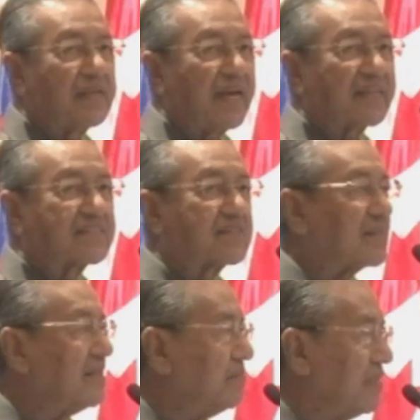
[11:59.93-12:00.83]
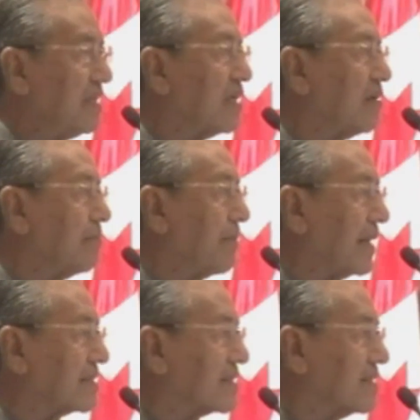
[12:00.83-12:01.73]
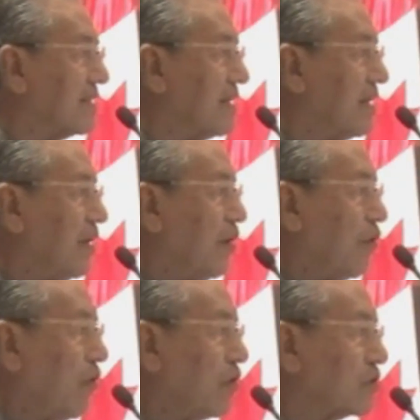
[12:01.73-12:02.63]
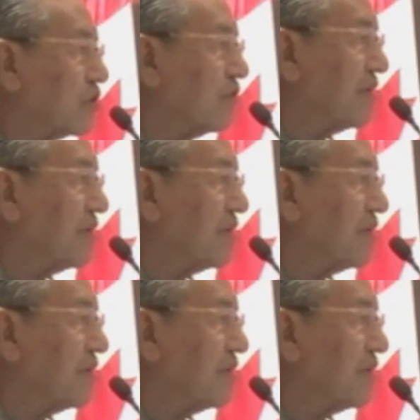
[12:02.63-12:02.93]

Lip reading: extremely complex. Lots of